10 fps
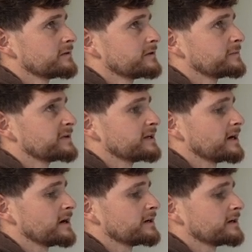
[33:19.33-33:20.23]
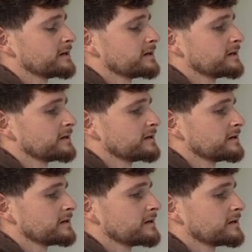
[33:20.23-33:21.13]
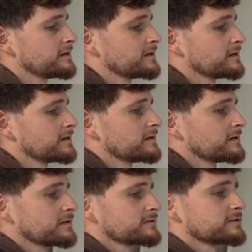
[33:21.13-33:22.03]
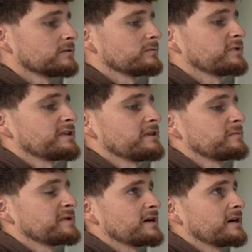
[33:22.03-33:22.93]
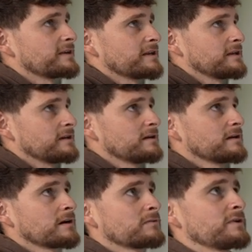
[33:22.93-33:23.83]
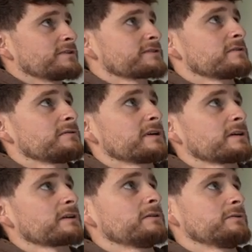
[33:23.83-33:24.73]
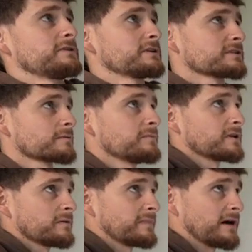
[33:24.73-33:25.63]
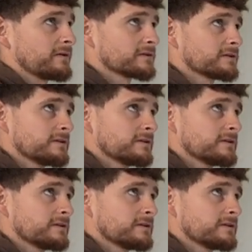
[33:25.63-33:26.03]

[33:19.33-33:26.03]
The banana. So within the banana here, I want to include something about